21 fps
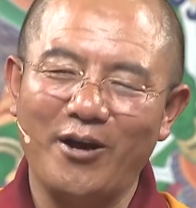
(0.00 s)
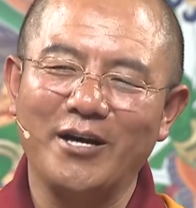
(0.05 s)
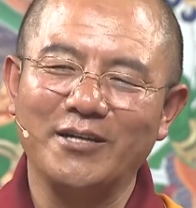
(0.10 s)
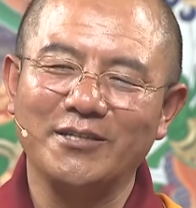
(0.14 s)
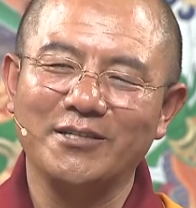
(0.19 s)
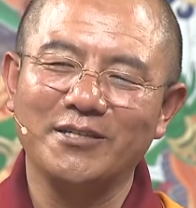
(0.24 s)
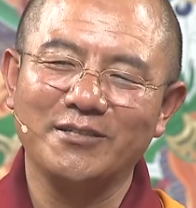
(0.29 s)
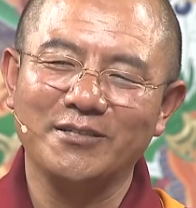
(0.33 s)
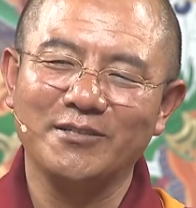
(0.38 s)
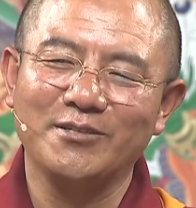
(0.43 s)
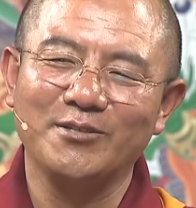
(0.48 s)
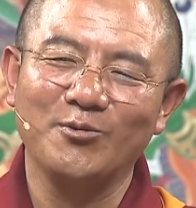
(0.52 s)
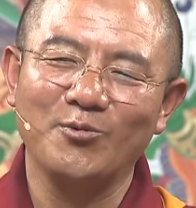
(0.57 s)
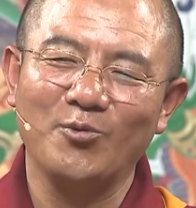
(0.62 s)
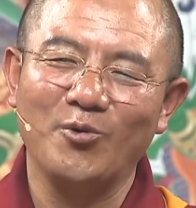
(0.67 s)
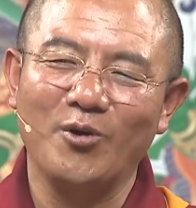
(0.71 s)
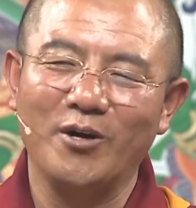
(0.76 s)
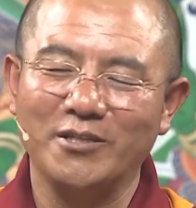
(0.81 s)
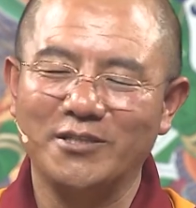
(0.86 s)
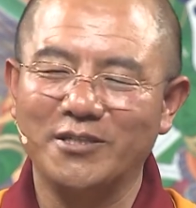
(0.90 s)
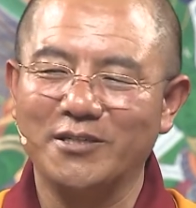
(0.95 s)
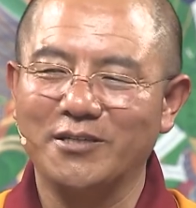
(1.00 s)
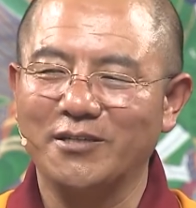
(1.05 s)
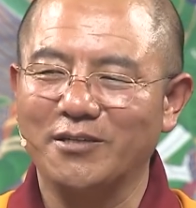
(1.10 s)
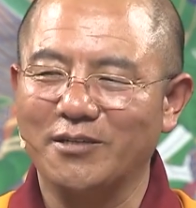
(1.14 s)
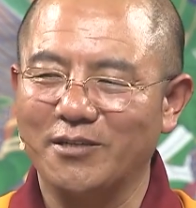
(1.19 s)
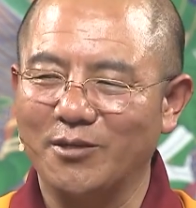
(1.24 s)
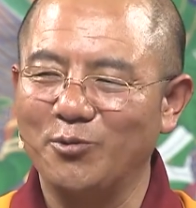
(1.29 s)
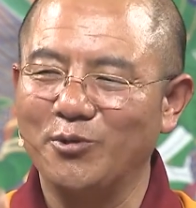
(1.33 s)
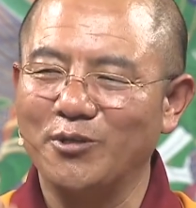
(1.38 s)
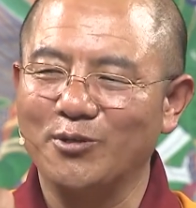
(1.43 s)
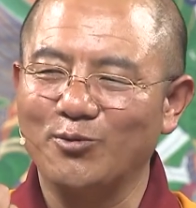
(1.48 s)
When we were playing,
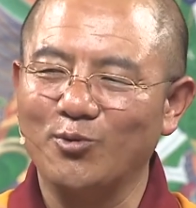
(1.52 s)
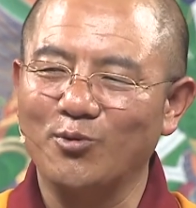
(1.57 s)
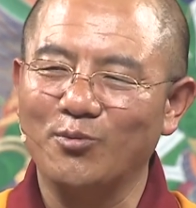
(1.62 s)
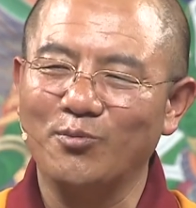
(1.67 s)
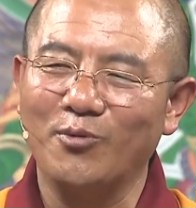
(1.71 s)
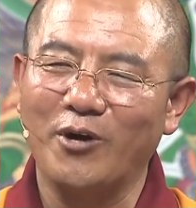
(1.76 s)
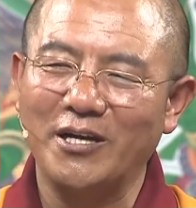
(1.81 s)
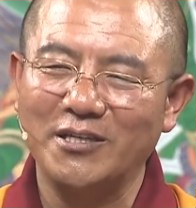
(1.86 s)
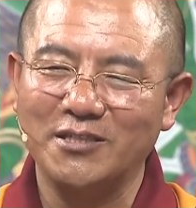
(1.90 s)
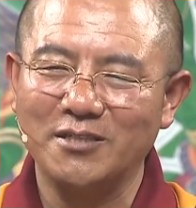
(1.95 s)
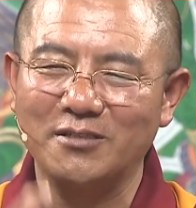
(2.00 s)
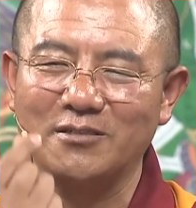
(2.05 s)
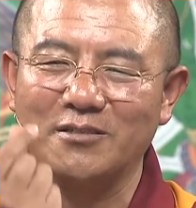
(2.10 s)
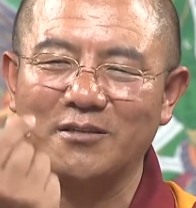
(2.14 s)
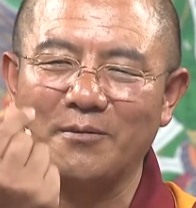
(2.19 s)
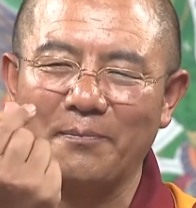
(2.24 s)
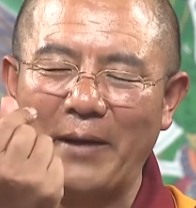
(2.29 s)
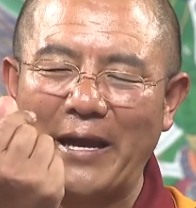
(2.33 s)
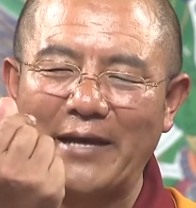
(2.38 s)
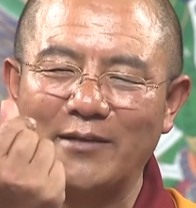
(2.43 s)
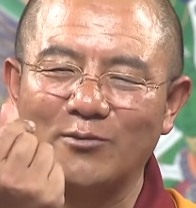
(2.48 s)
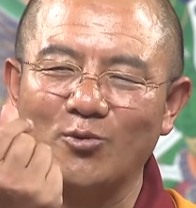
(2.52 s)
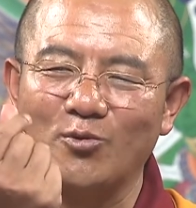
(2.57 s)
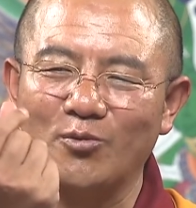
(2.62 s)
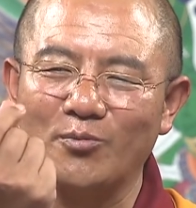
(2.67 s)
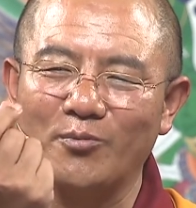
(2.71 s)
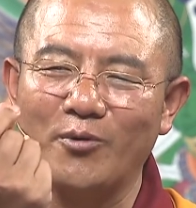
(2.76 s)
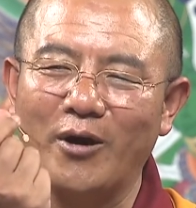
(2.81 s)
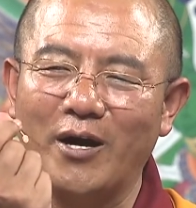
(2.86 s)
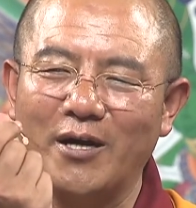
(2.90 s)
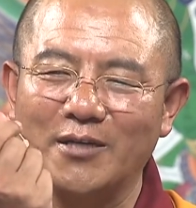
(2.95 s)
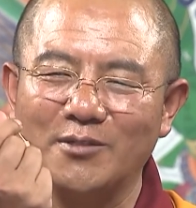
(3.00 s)
we would put little bones and
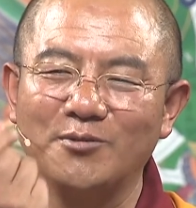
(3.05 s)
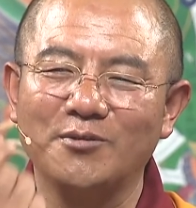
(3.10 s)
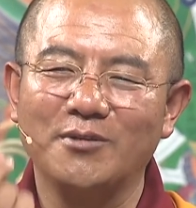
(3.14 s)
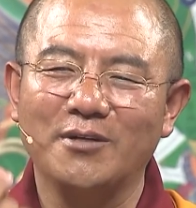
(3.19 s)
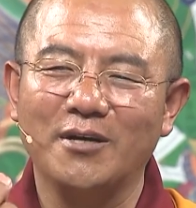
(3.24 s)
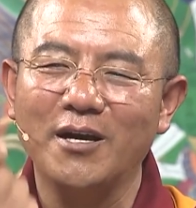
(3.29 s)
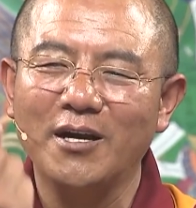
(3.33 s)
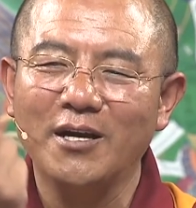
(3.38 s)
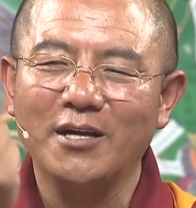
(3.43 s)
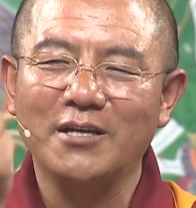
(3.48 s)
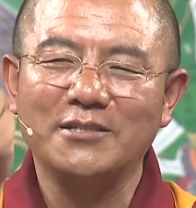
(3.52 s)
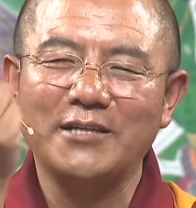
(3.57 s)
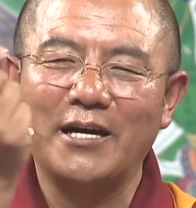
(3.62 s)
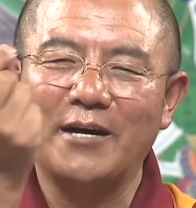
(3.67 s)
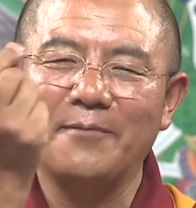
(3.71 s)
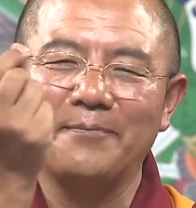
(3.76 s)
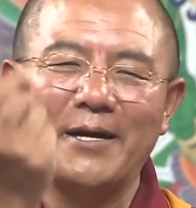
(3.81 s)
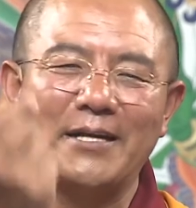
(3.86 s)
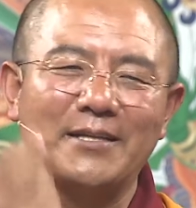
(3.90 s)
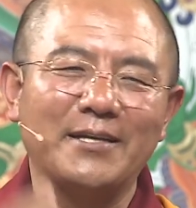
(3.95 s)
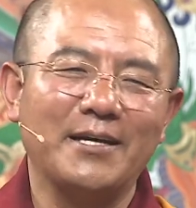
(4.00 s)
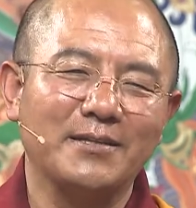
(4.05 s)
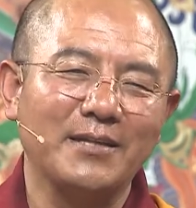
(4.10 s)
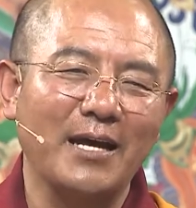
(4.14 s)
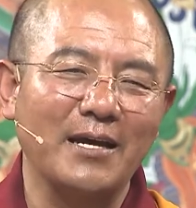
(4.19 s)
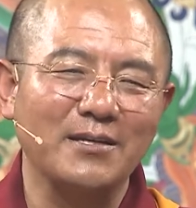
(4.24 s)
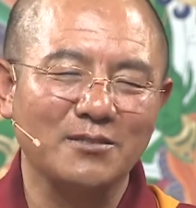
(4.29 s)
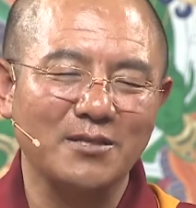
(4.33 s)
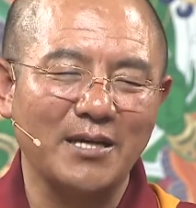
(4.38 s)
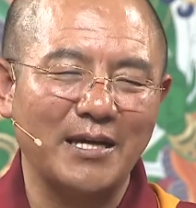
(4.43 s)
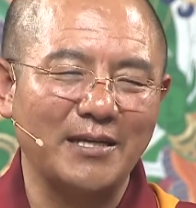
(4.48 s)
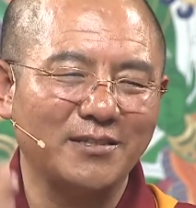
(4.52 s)
pebbles on a big rock
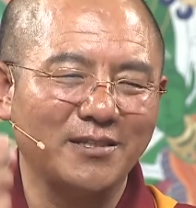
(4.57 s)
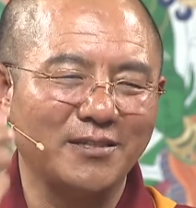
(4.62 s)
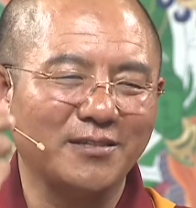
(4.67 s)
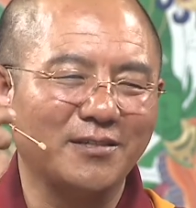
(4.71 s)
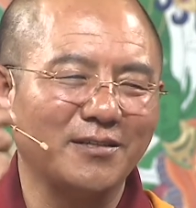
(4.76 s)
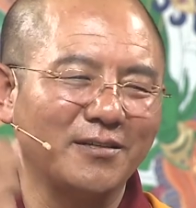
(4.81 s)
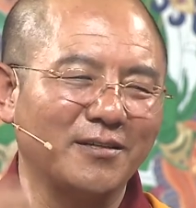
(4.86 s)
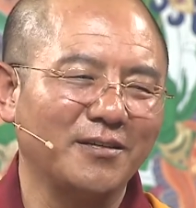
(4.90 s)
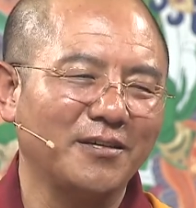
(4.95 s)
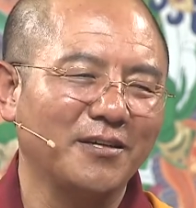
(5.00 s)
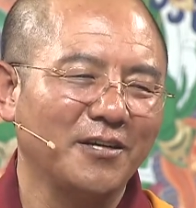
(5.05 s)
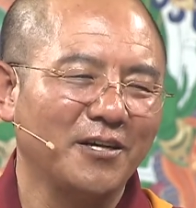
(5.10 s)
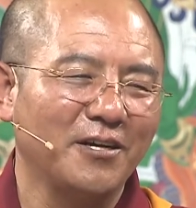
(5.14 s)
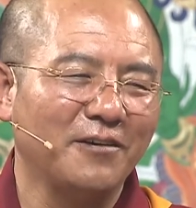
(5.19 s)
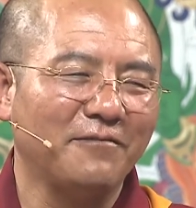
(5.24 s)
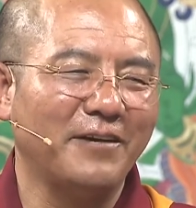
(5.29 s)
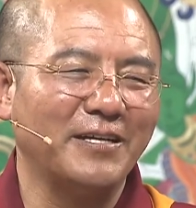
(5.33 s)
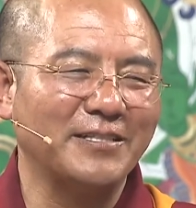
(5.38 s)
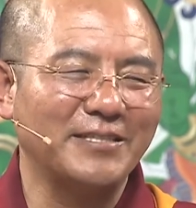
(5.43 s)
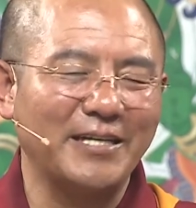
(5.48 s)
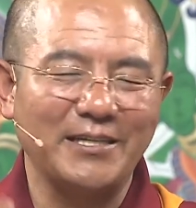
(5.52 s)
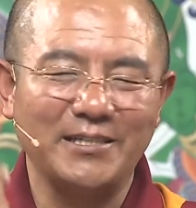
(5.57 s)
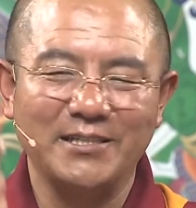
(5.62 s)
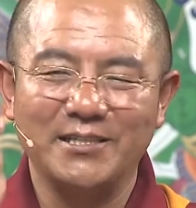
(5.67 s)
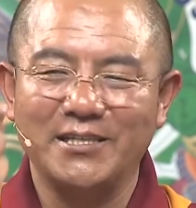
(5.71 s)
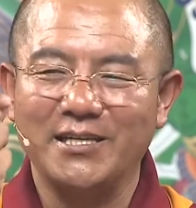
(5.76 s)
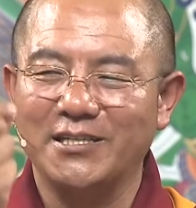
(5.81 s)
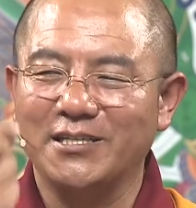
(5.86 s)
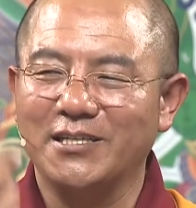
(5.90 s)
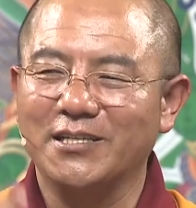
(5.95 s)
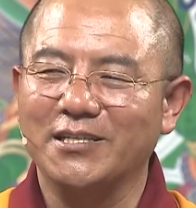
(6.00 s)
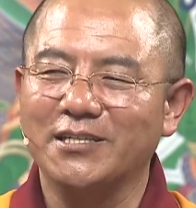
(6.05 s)
and took them as
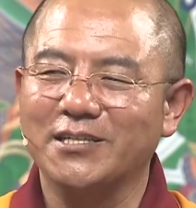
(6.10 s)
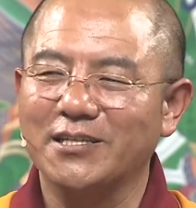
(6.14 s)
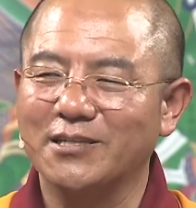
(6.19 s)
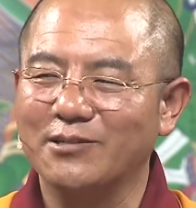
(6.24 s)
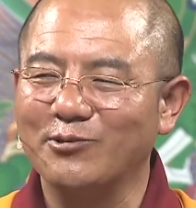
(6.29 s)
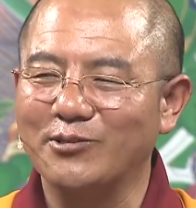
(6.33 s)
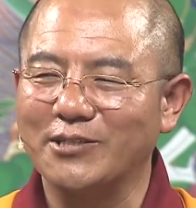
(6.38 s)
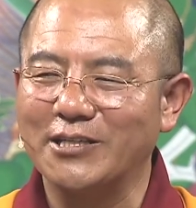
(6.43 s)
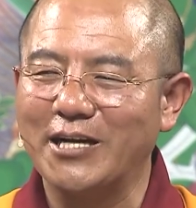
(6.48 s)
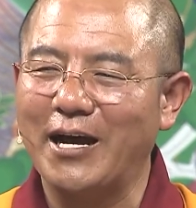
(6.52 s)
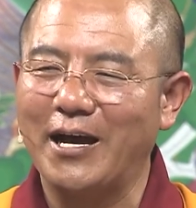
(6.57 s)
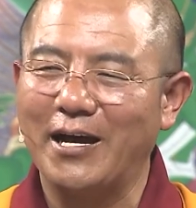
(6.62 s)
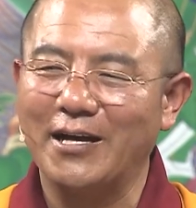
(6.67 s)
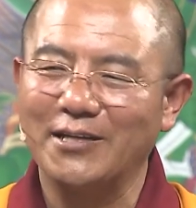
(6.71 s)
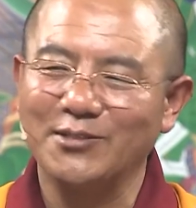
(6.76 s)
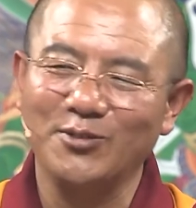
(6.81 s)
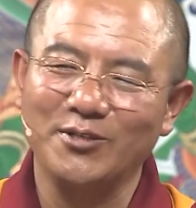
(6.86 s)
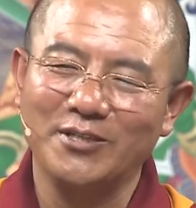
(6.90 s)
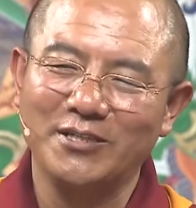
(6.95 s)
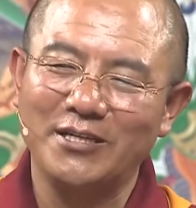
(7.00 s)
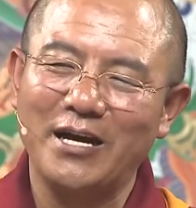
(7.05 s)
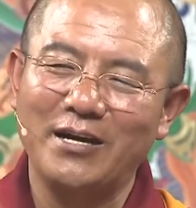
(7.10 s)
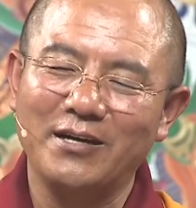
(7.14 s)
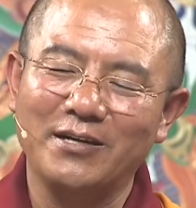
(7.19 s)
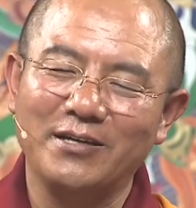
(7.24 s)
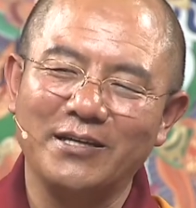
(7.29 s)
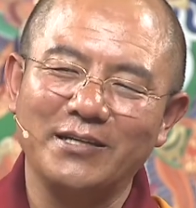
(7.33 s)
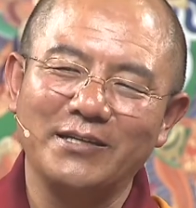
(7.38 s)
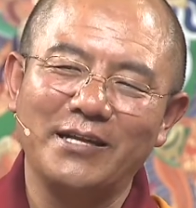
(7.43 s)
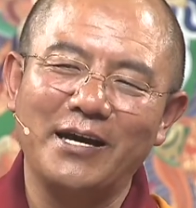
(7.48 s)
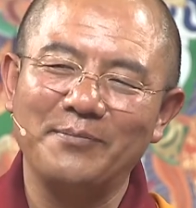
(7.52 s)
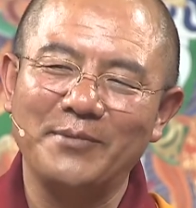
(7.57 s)
green Tara, white
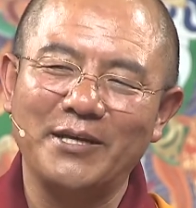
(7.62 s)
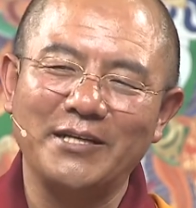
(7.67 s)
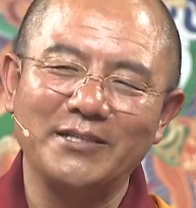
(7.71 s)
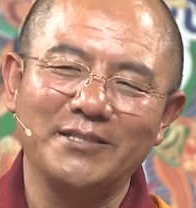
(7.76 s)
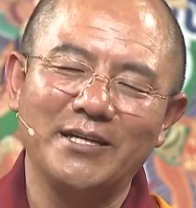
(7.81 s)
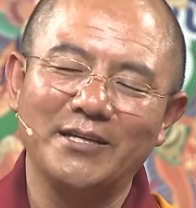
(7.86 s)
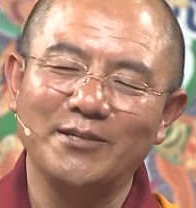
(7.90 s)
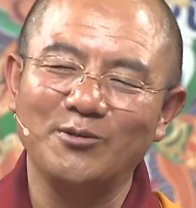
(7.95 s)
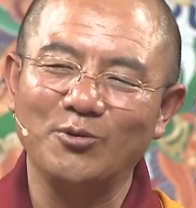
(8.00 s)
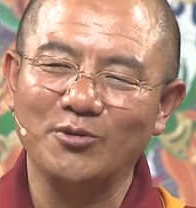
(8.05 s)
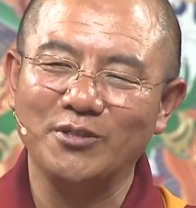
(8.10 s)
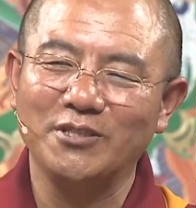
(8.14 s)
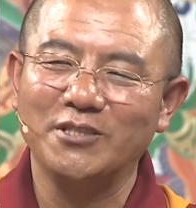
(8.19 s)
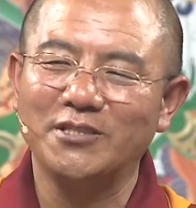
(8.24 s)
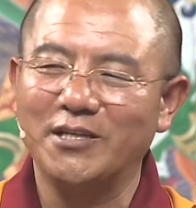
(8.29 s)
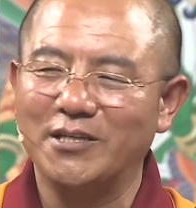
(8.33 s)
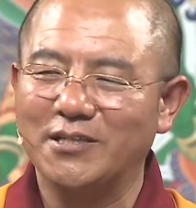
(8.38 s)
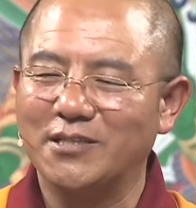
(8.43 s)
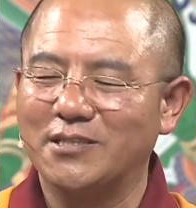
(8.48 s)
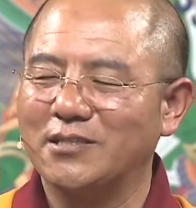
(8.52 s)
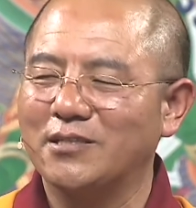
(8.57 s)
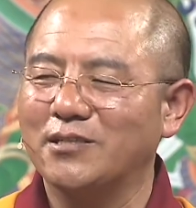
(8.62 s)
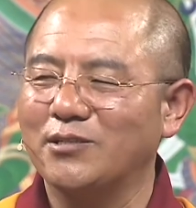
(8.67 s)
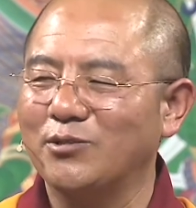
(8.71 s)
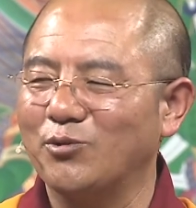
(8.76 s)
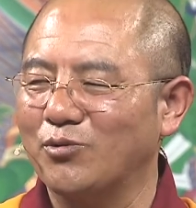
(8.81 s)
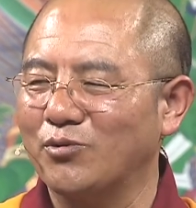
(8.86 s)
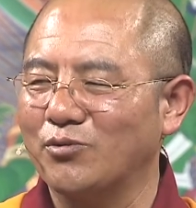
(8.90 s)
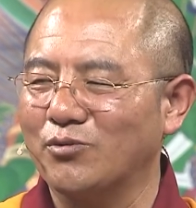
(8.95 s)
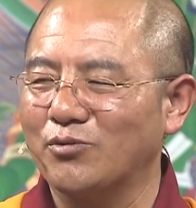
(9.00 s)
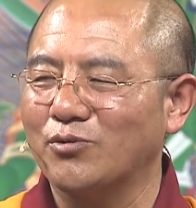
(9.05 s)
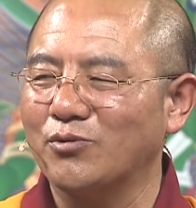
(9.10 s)
Tara, or other
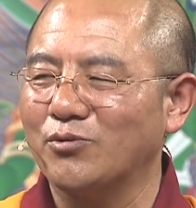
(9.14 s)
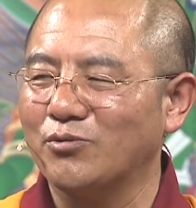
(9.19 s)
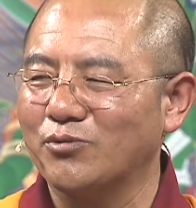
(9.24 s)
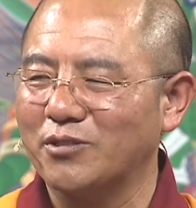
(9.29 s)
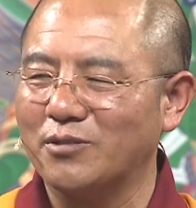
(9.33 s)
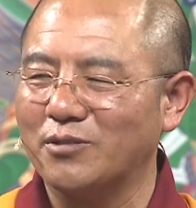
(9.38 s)
deities.